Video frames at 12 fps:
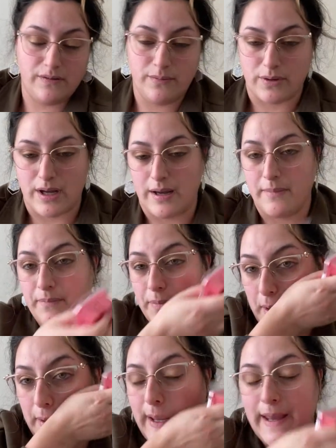Okay,
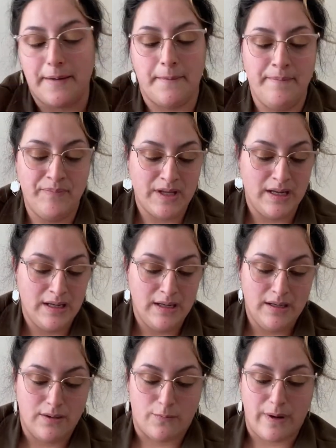again,
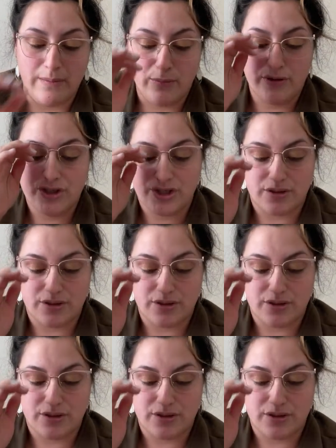rainbow,